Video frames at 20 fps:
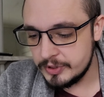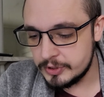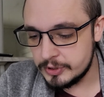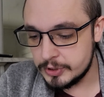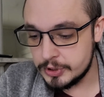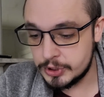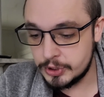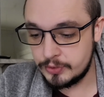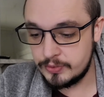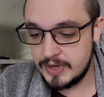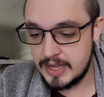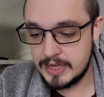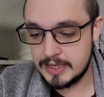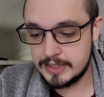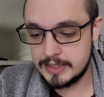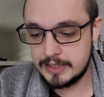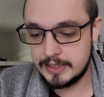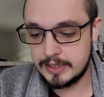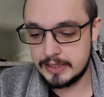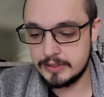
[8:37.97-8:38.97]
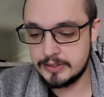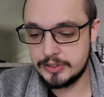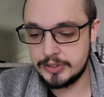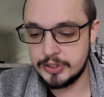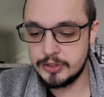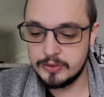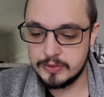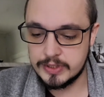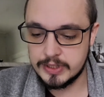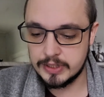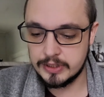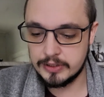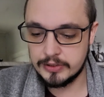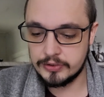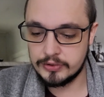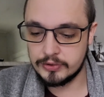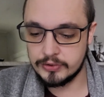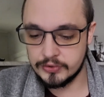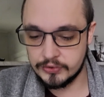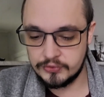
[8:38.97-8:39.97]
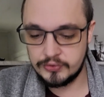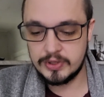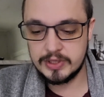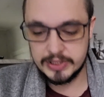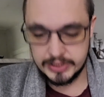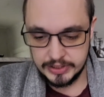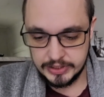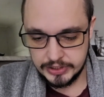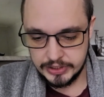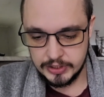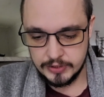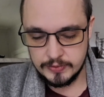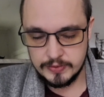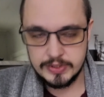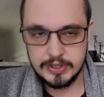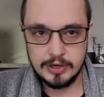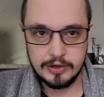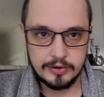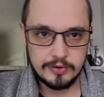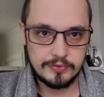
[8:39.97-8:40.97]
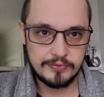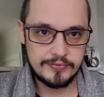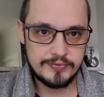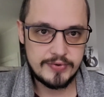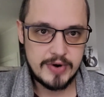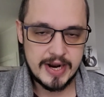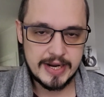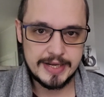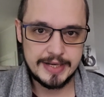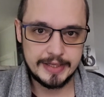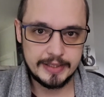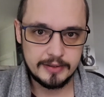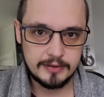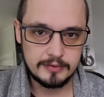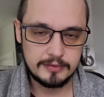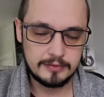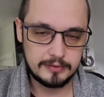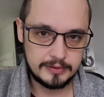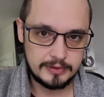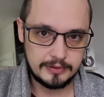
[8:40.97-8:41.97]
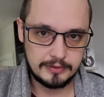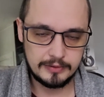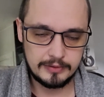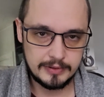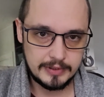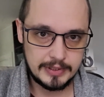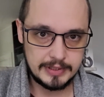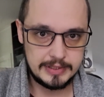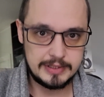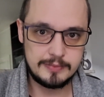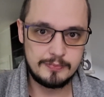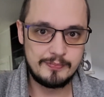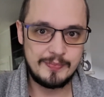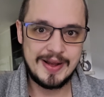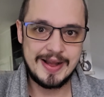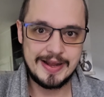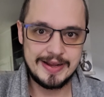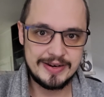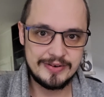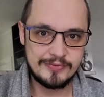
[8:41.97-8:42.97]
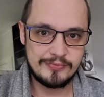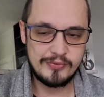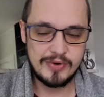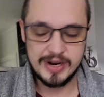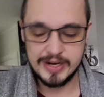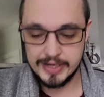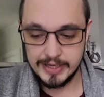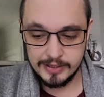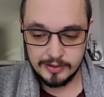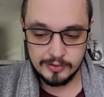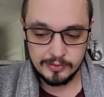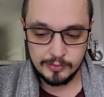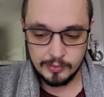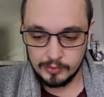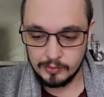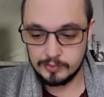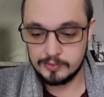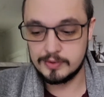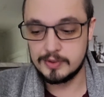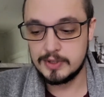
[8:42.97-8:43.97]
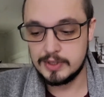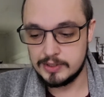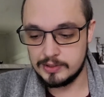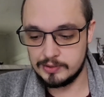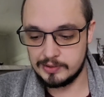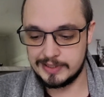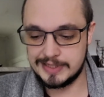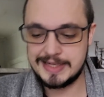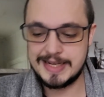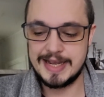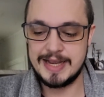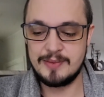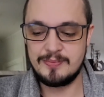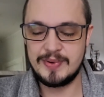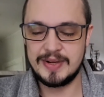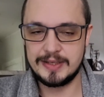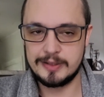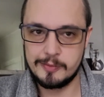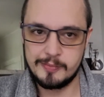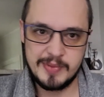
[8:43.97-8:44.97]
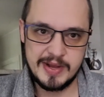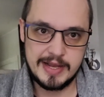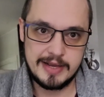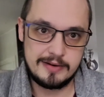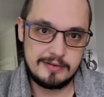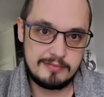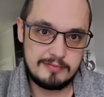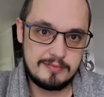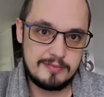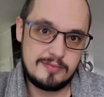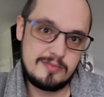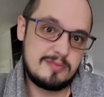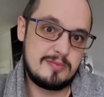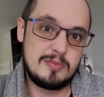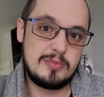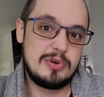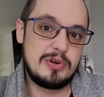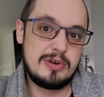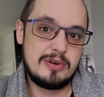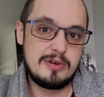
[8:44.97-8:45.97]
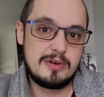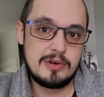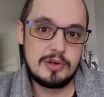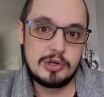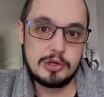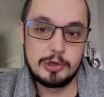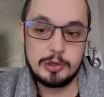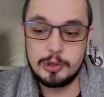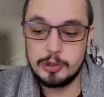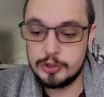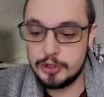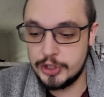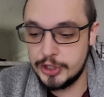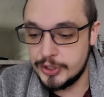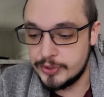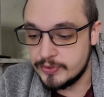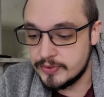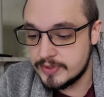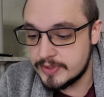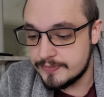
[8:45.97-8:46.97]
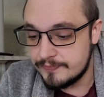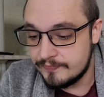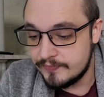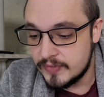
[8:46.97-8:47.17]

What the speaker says: Sunak has U-turned on Truss's U-turn on fracking. So he's banned fracking, or keeping the ban. Good news.